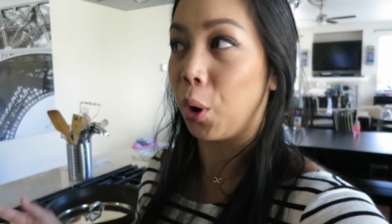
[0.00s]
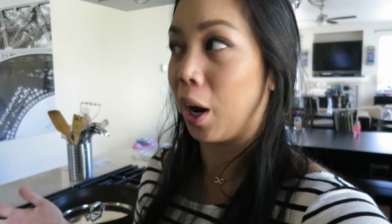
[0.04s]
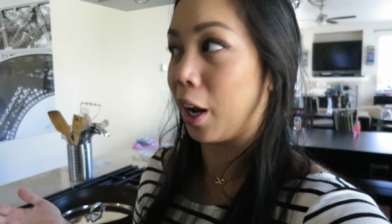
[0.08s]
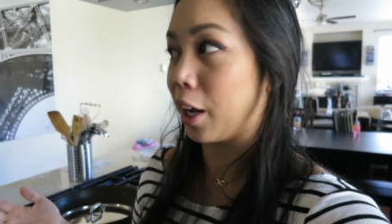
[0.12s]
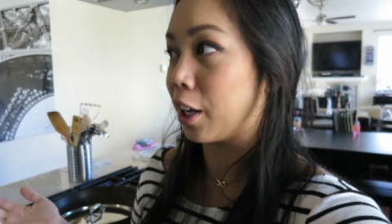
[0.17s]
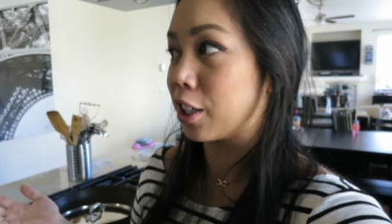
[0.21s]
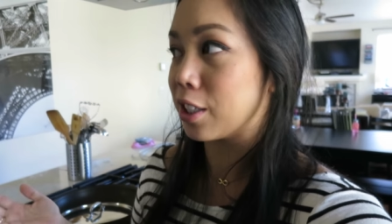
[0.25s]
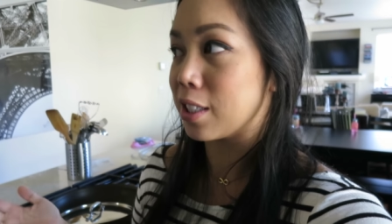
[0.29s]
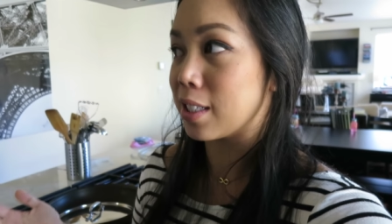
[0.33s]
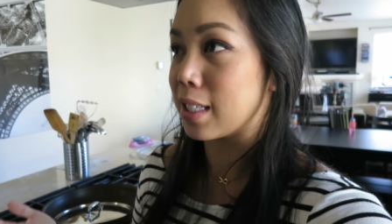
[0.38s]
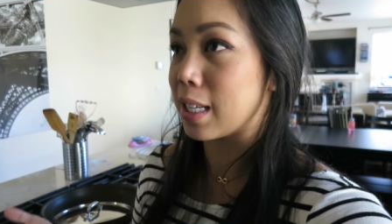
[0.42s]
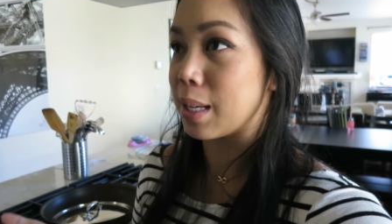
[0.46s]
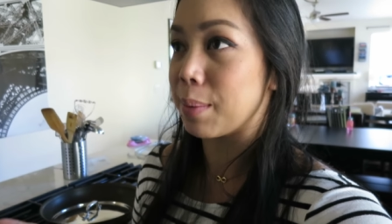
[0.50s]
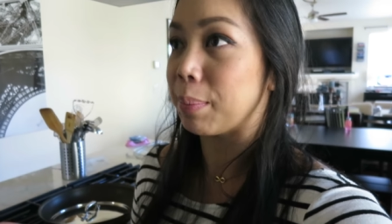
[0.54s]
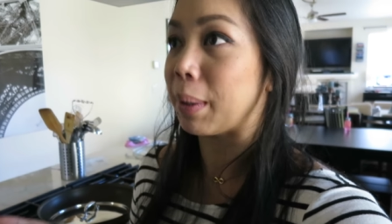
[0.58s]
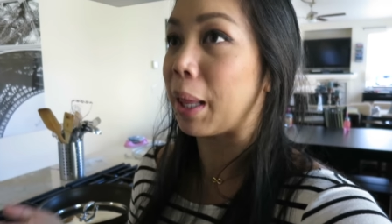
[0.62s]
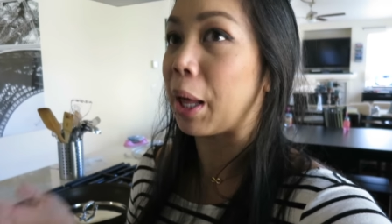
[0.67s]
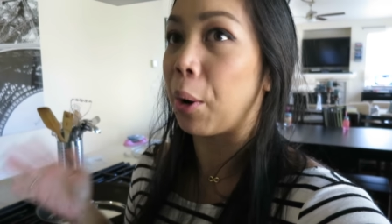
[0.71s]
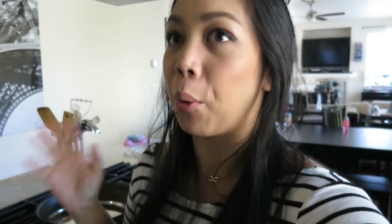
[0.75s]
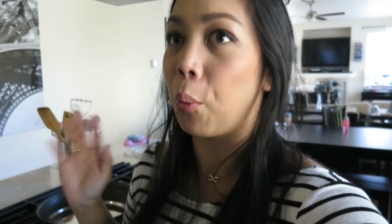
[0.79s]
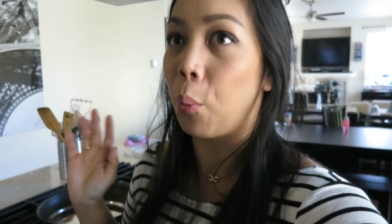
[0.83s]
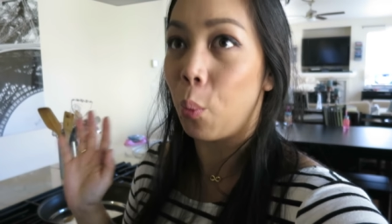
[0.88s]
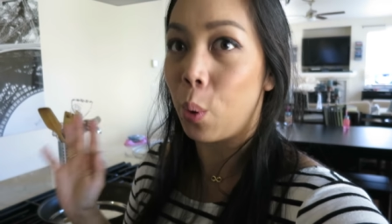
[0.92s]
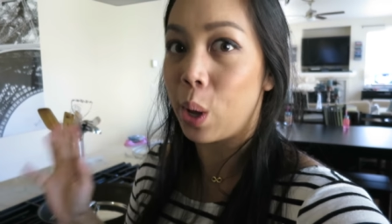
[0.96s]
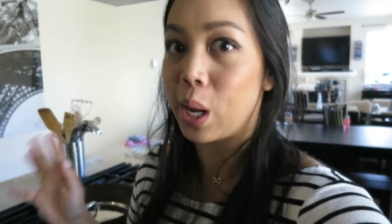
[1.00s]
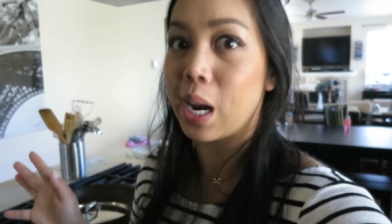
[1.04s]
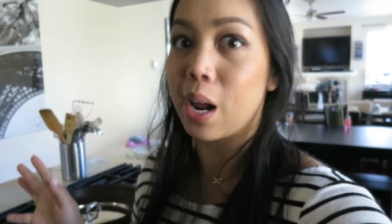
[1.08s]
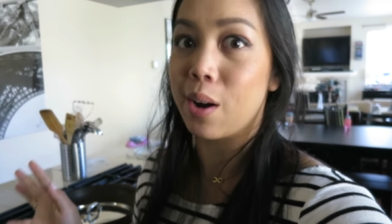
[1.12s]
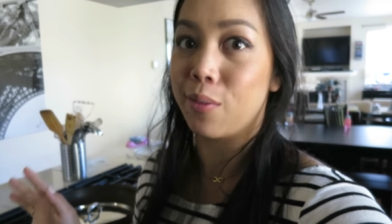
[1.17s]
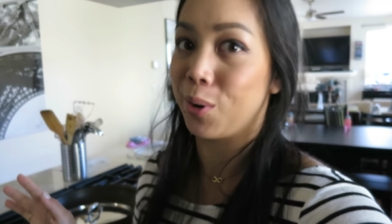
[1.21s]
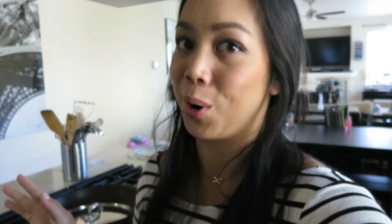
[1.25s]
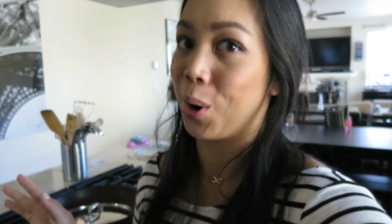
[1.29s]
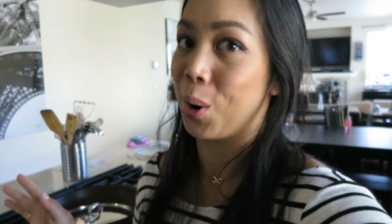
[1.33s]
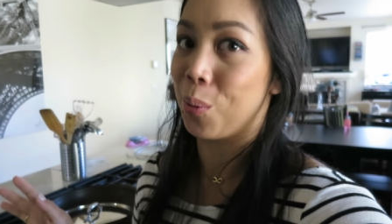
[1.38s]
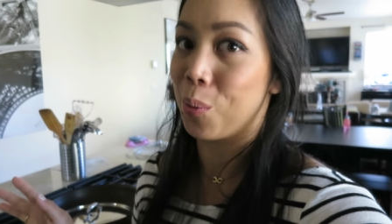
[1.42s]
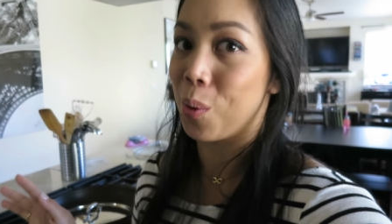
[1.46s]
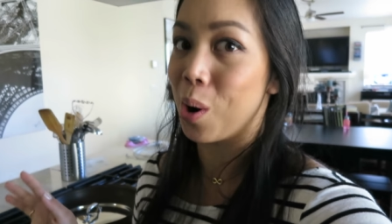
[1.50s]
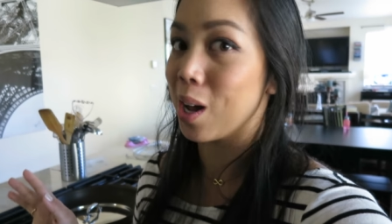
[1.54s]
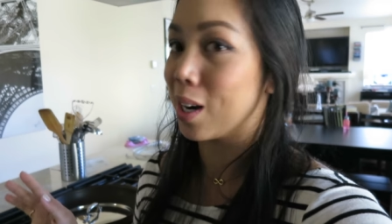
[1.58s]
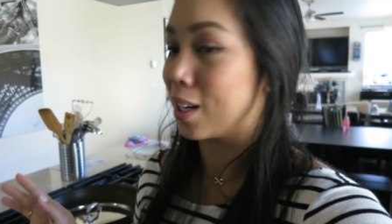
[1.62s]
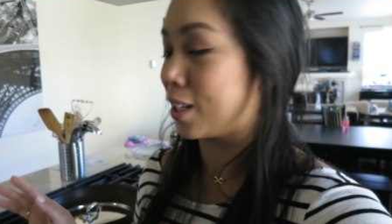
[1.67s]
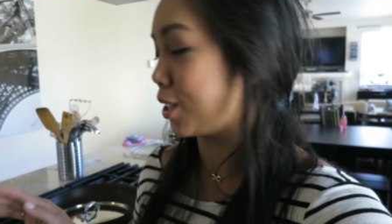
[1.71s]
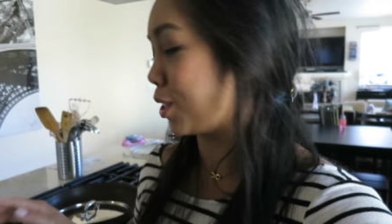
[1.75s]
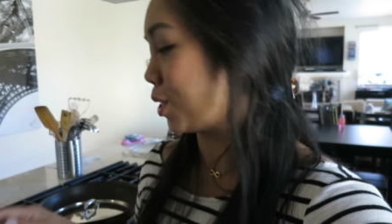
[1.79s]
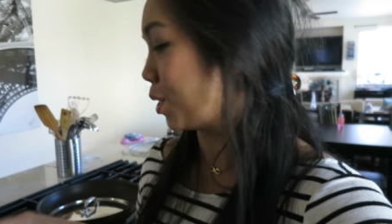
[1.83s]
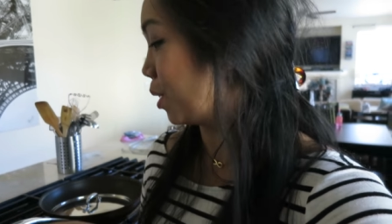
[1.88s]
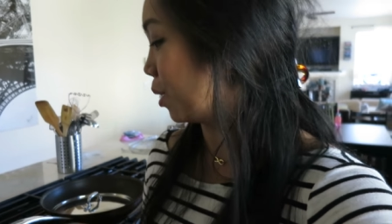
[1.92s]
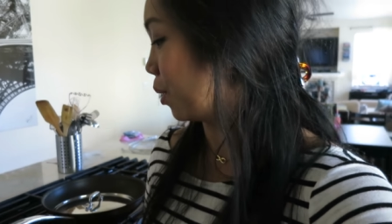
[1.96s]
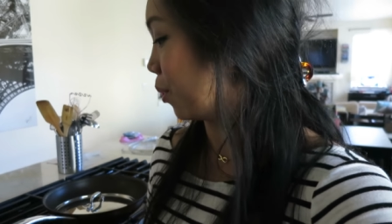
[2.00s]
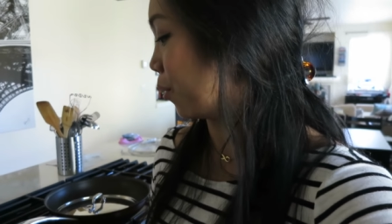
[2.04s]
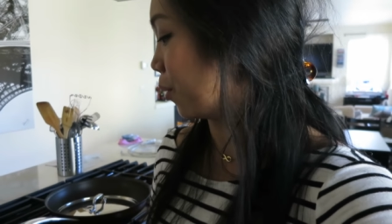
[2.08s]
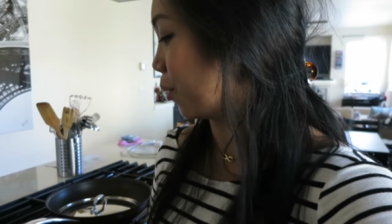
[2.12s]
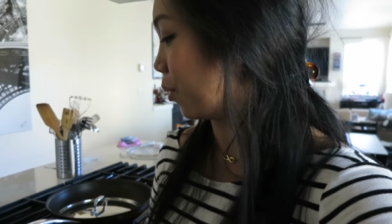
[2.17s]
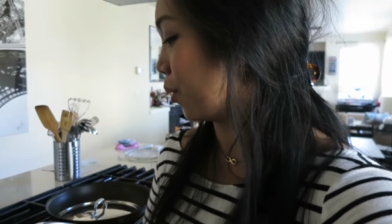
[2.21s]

or I could sleep like whenever I wanted to.